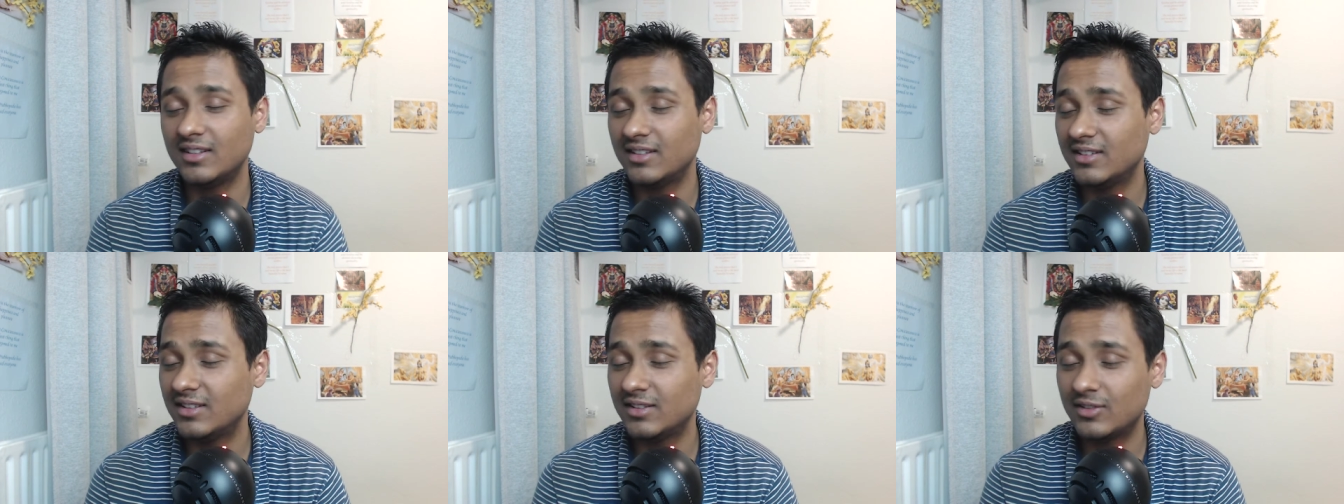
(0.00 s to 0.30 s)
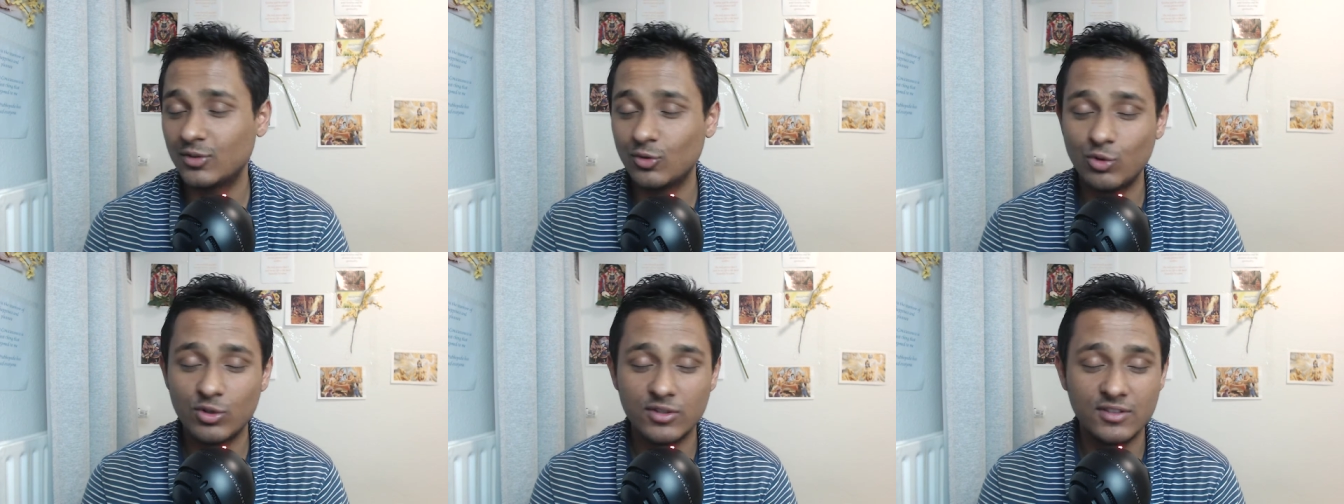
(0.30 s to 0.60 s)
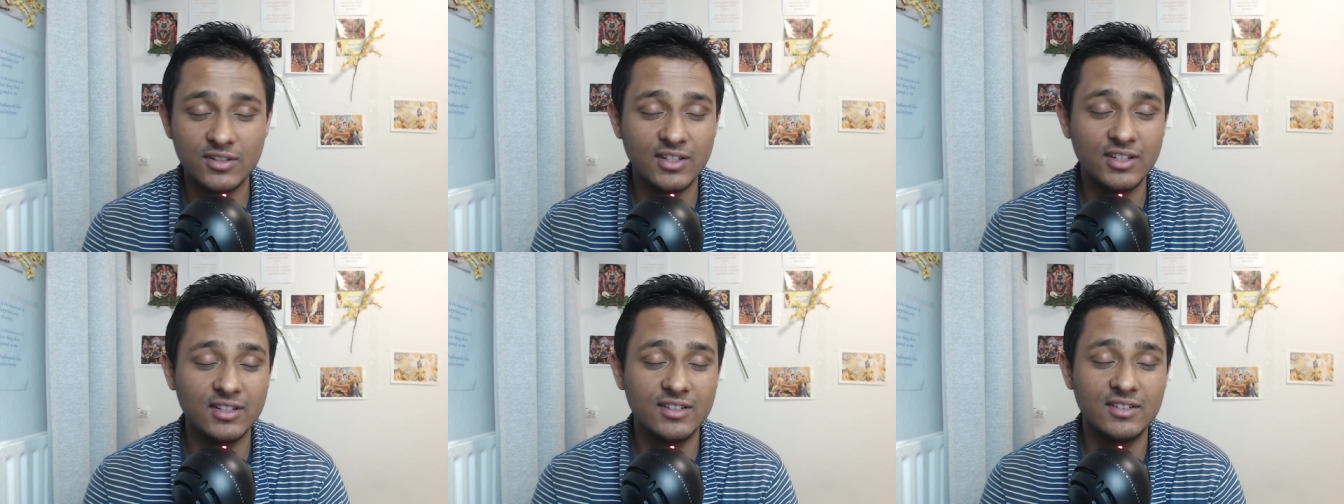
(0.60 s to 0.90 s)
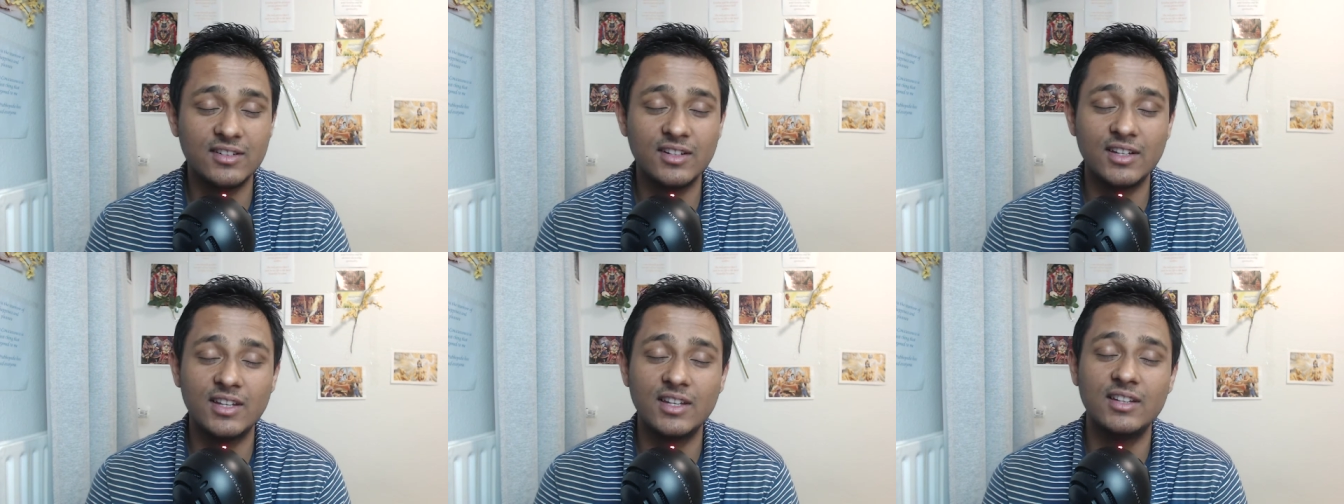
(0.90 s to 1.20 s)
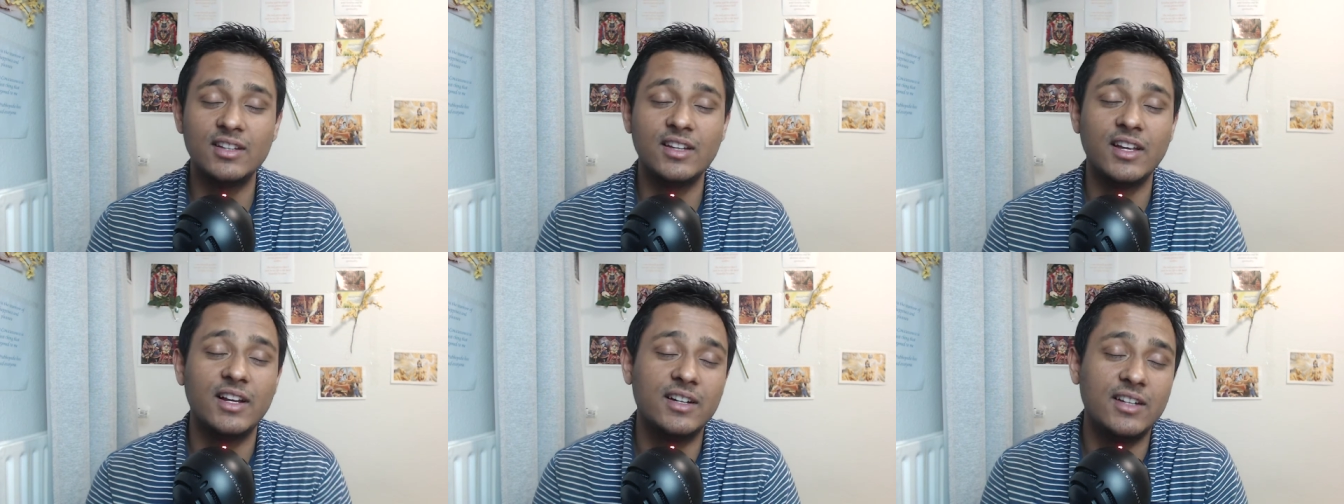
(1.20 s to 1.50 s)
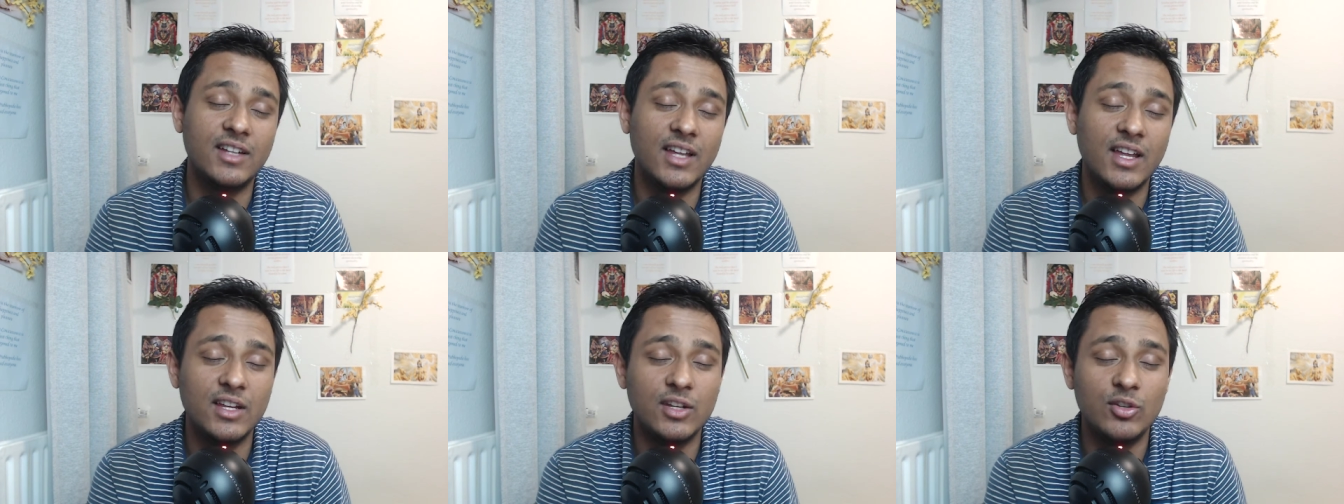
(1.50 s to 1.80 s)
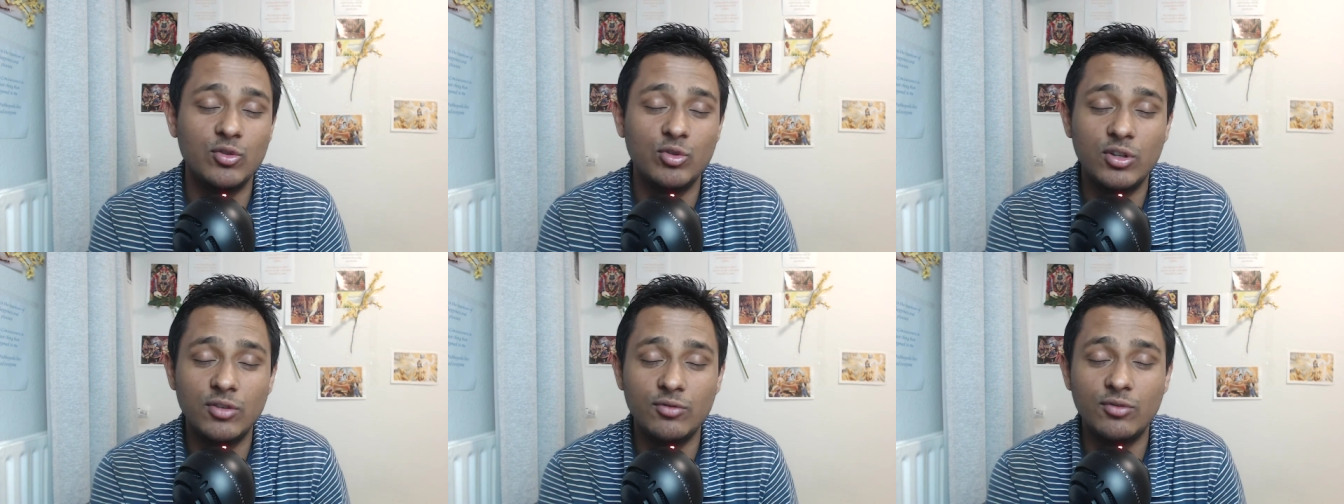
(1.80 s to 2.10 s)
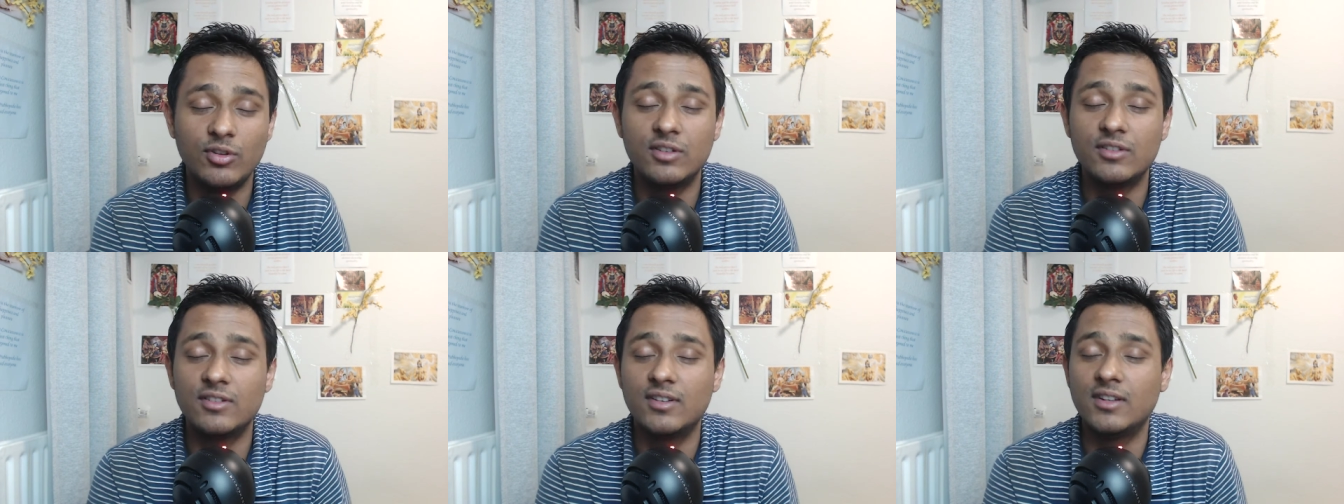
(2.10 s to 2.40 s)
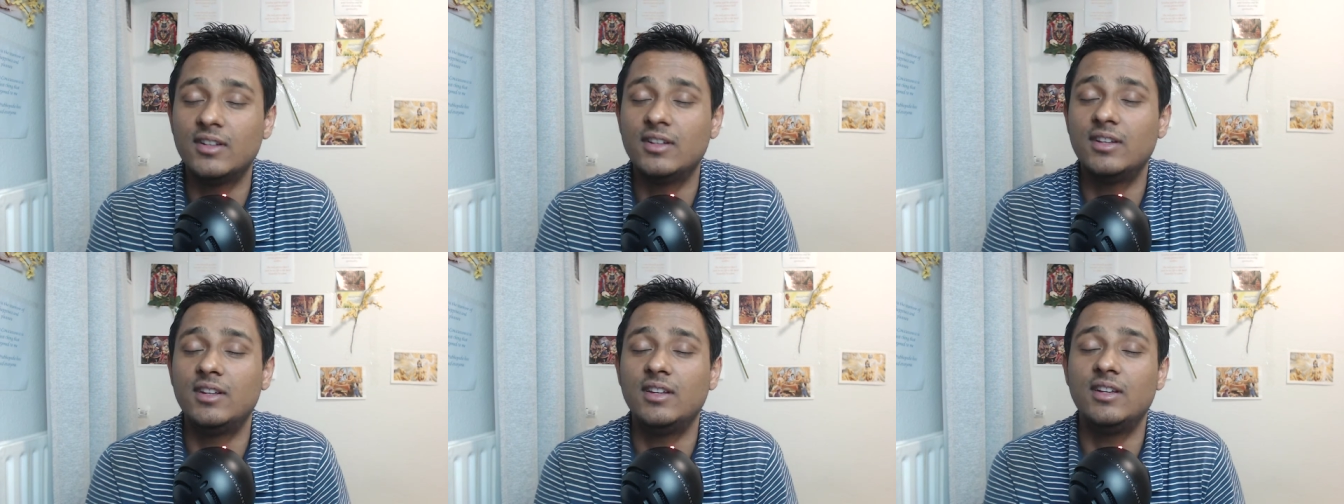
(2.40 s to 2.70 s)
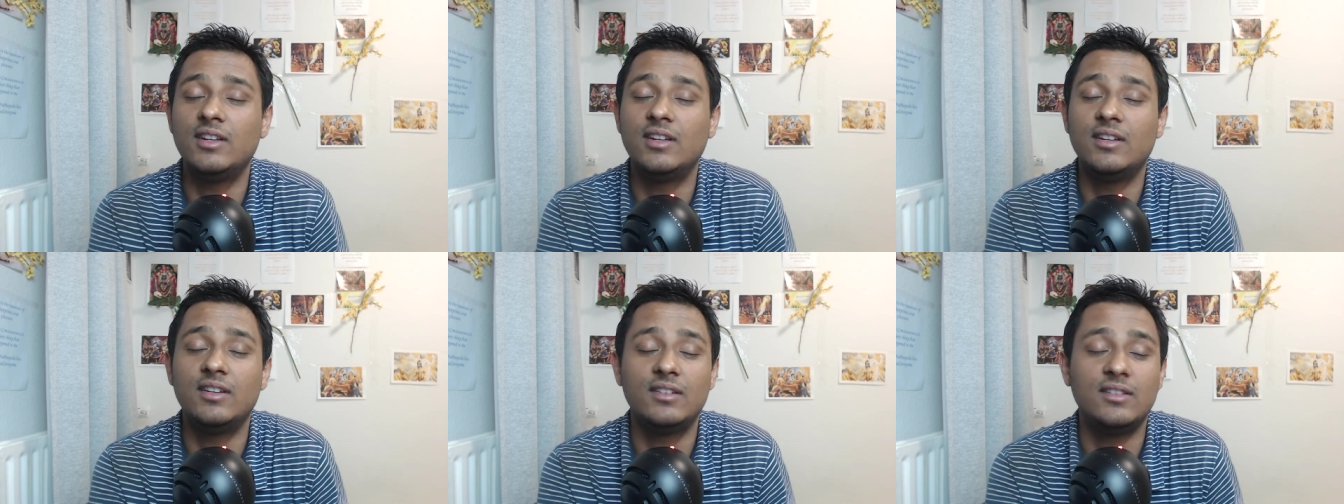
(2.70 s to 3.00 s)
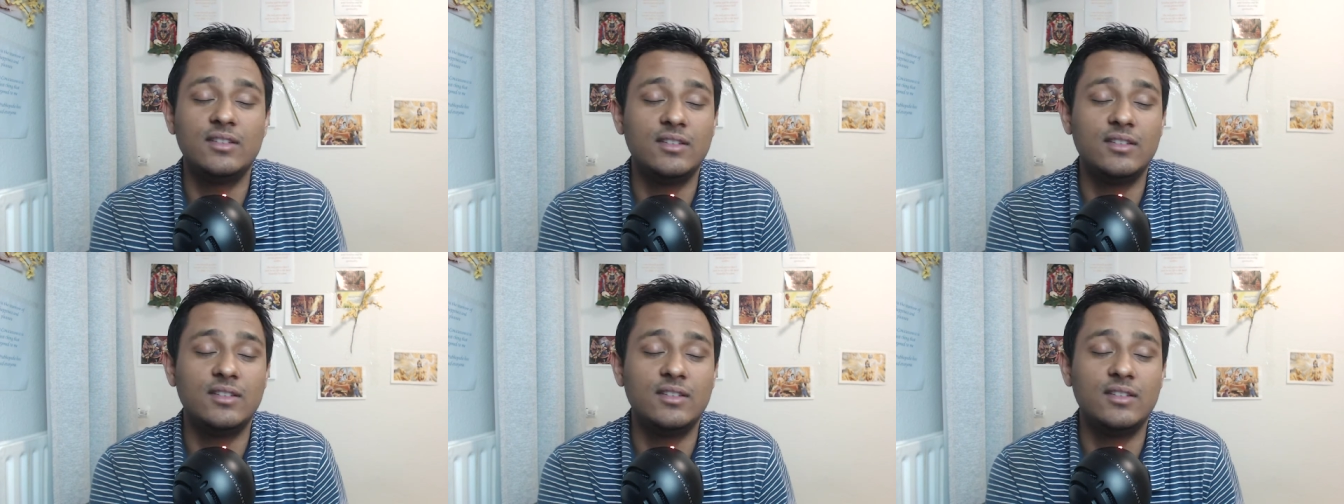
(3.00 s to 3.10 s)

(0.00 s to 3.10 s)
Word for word: this question has taken the entire universe and the